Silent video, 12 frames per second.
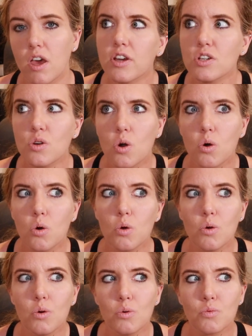There's a
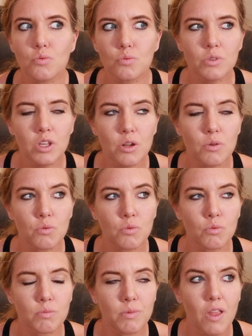whole, you
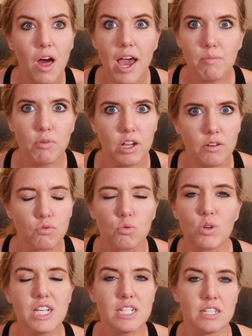know, library
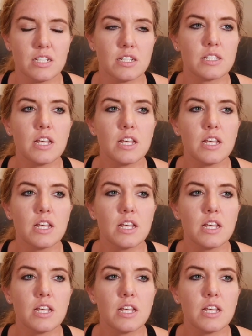of reasons